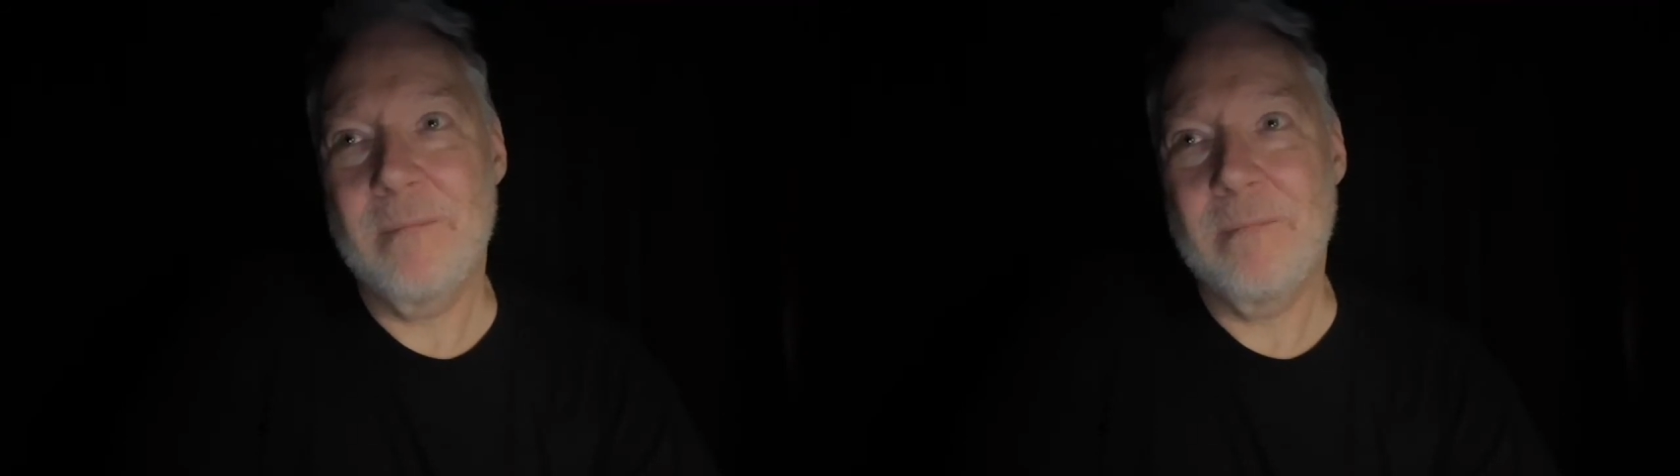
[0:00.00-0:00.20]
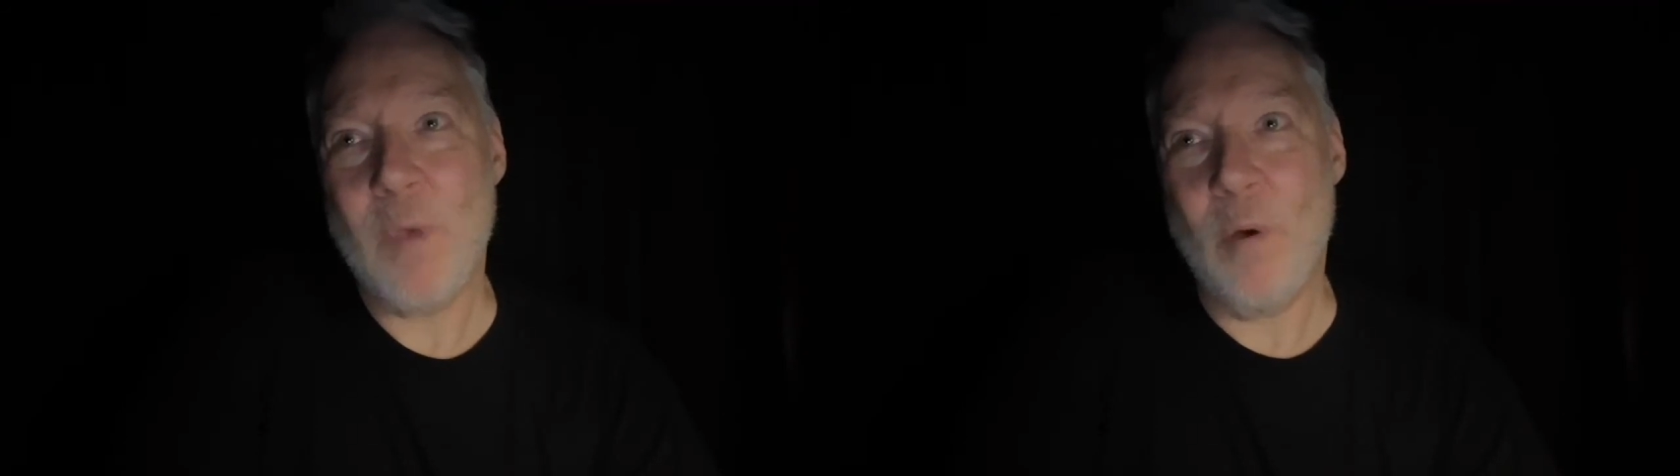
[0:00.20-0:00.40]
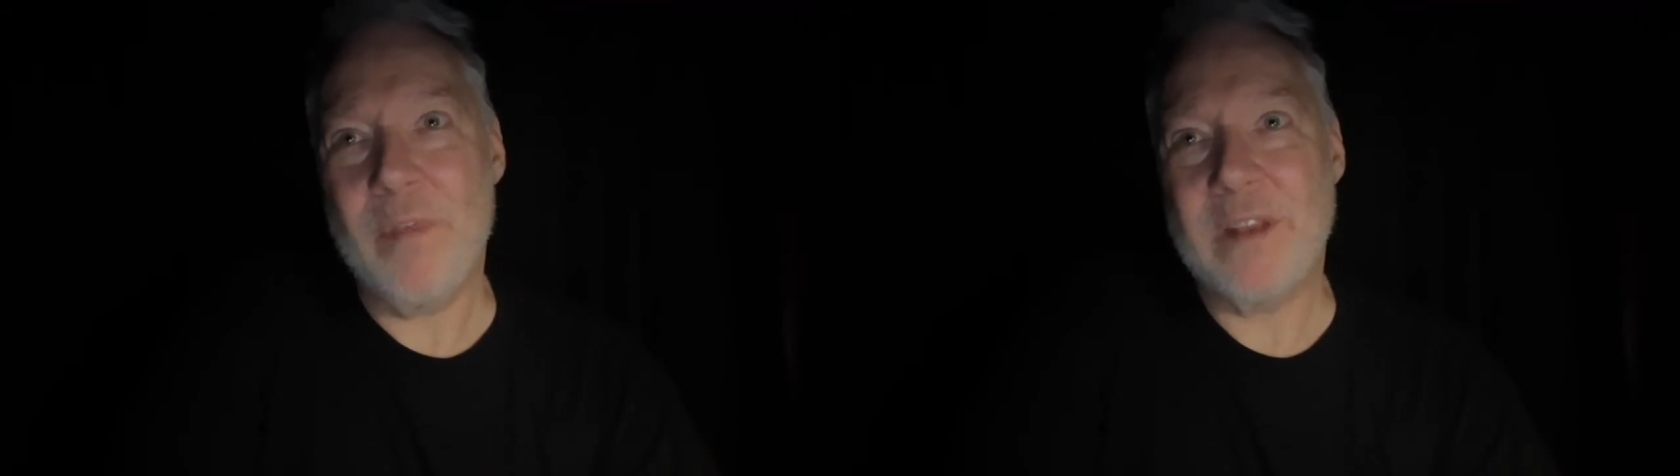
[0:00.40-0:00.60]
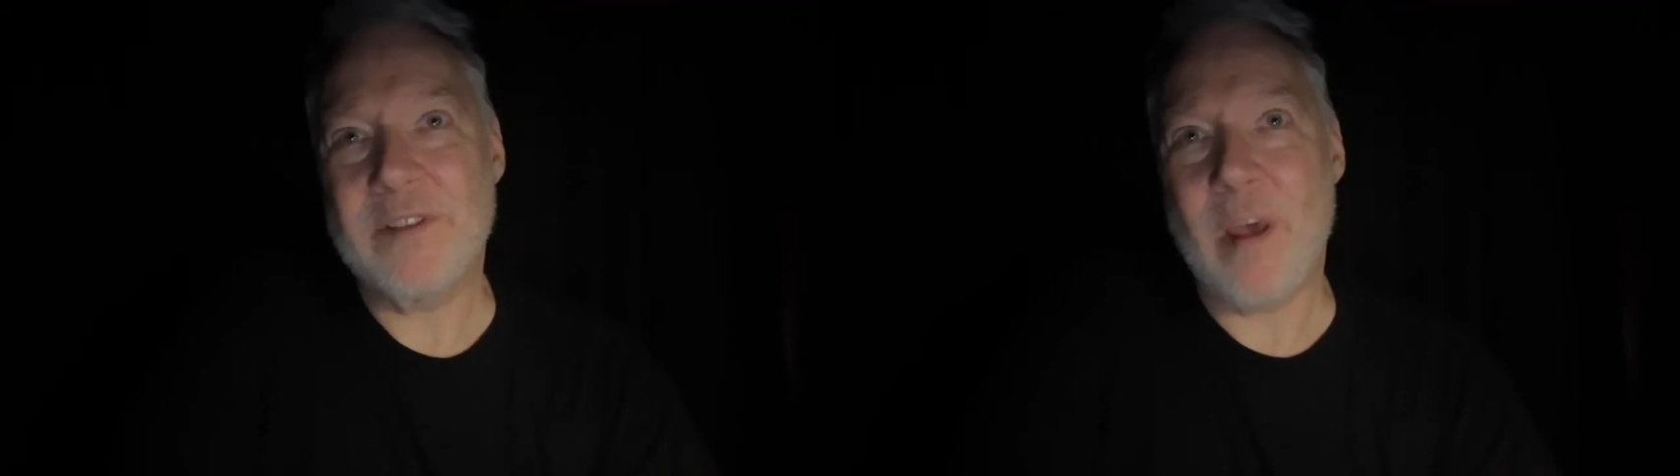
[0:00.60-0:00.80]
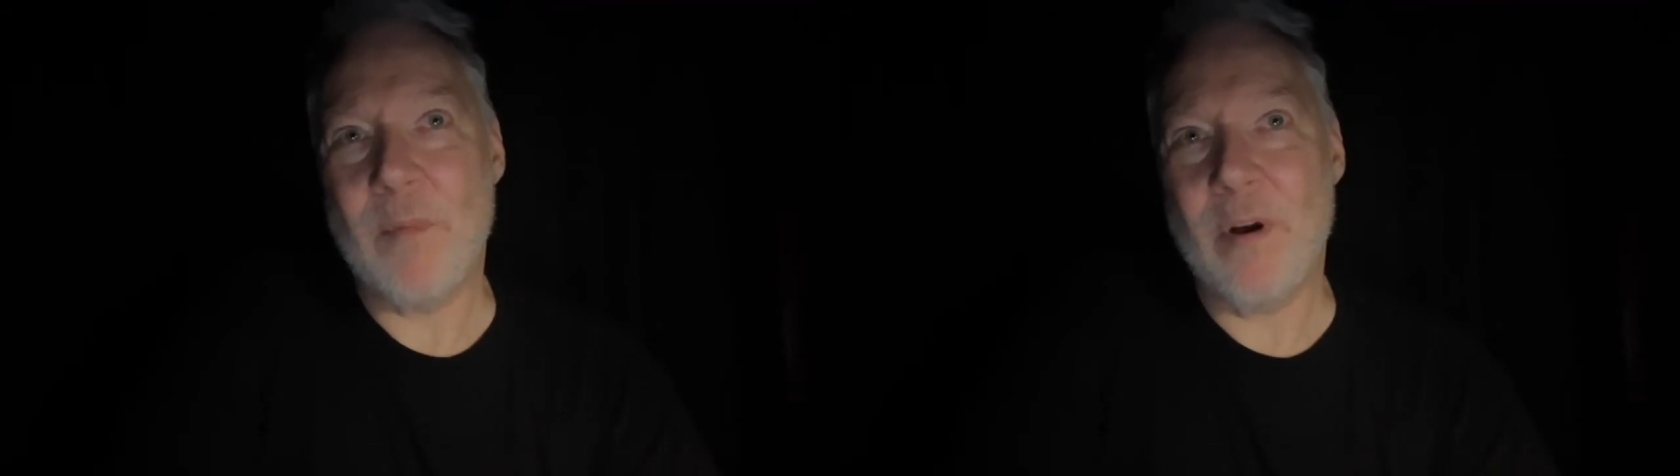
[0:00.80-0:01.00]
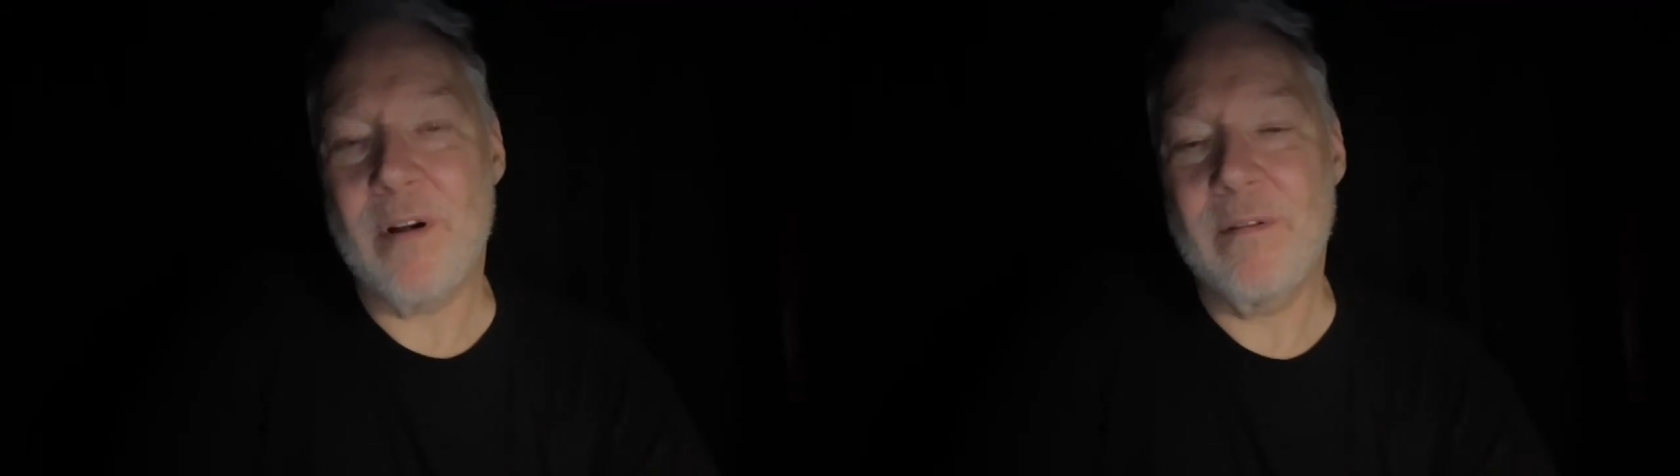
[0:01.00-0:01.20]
All that summer,